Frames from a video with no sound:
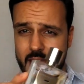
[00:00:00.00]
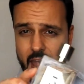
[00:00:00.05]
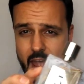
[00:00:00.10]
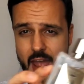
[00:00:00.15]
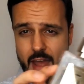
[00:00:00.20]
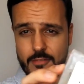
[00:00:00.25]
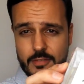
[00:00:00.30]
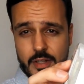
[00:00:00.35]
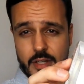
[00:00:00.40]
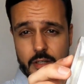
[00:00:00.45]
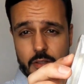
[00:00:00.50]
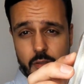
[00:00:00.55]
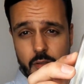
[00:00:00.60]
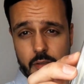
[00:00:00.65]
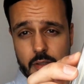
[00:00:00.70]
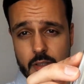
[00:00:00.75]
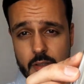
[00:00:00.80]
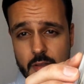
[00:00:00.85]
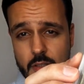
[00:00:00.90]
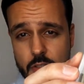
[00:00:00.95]
have
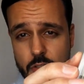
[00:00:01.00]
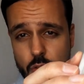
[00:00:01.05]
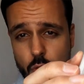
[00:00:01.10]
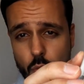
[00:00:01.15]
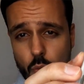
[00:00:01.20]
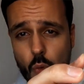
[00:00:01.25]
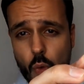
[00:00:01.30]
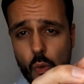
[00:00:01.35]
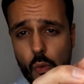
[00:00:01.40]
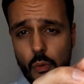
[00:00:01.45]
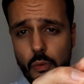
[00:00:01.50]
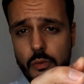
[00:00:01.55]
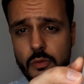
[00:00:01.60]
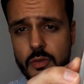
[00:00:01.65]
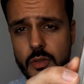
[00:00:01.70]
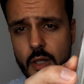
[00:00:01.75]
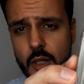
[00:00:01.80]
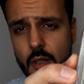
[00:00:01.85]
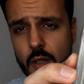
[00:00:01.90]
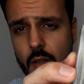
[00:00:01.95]
here in this gold
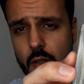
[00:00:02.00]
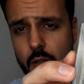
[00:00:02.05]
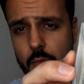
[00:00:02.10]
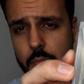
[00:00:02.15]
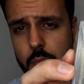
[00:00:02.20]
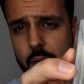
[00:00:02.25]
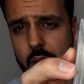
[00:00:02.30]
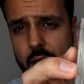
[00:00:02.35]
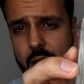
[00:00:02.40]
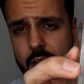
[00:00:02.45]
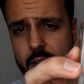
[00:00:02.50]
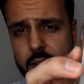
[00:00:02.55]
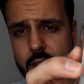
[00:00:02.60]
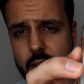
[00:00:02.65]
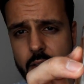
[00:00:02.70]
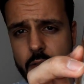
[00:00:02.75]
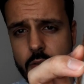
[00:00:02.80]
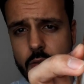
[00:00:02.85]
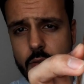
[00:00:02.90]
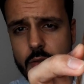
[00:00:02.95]
plaque
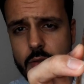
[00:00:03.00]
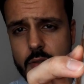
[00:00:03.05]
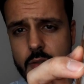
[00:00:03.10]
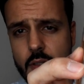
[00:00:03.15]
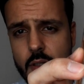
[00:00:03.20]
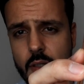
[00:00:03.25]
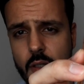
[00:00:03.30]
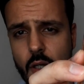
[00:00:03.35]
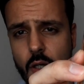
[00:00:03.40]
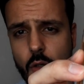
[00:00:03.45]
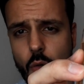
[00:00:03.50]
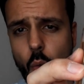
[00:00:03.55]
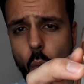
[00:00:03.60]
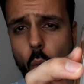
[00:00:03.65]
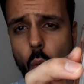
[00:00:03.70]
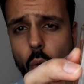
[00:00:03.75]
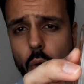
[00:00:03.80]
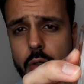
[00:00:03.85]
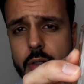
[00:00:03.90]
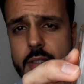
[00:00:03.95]
here the
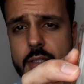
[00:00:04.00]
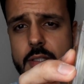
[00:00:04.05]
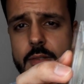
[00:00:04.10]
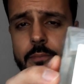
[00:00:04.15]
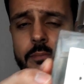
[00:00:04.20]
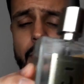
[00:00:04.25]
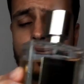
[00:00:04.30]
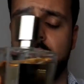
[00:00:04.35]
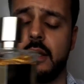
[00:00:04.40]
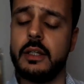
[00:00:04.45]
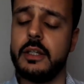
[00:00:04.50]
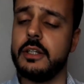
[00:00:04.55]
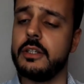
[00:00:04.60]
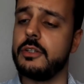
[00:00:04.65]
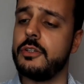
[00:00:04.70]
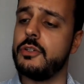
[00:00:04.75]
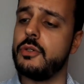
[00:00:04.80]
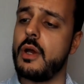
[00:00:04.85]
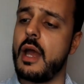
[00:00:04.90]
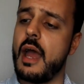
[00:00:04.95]
accords. Here
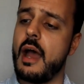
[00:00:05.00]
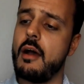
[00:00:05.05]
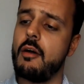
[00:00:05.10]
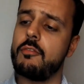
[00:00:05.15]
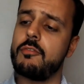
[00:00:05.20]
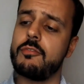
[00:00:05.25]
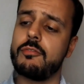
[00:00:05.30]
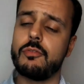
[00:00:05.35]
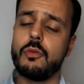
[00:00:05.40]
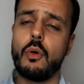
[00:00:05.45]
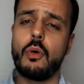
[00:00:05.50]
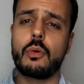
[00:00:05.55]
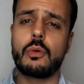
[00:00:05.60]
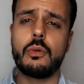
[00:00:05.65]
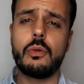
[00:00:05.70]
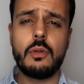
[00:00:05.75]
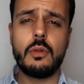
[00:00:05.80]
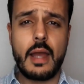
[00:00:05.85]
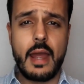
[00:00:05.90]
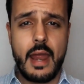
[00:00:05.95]
you have
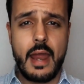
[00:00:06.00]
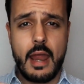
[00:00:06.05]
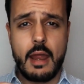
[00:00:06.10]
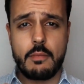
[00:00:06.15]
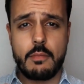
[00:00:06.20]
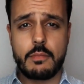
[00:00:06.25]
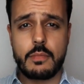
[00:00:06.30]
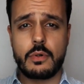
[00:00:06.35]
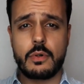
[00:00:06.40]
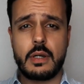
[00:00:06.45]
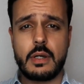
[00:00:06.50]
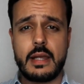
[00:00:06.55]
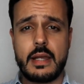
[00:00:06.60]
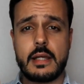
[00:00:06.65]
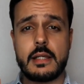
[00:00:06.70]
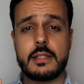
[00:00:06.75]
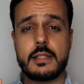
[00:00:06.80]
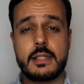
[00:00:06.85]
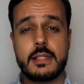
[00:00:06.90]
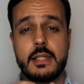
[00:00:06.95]
floral, amber,
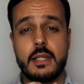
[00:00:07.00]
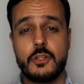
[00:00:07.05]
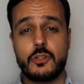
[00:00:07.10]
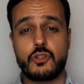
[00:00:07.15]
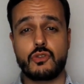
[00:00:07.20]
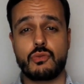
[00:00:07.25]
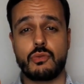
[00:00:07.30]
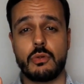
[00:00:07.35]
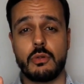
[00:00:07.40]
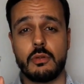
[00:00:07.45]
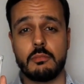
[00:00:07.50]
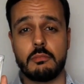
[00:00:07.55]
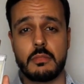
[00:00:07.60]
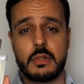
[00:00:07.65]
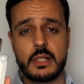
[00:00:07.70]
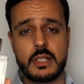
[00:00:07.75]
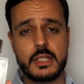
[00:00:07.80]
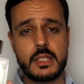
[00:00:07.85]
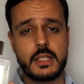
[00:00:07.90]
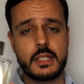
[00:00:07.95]
and sensual
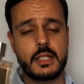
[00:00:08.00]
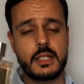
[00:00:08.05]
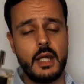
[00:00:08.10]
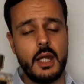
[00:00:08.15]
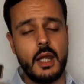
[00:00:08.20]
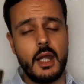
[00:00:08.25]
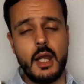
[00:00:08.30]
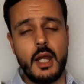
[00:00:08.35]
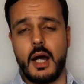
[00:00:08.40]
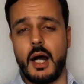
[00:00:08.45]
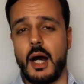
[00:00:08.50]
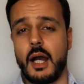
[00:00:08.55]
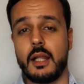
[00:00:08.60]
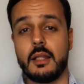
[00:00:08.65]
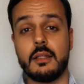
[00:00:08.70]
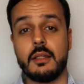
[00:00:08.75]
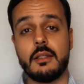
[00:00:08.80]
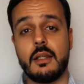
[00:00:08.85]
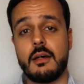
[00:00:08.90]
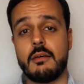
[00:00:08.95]
musk. I
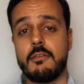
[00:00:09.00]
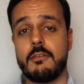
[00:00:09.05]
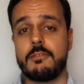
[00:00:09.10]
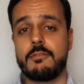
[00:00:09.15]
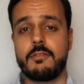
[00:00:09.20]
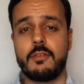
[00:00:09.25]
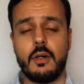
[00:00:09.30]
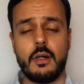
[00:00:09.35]
love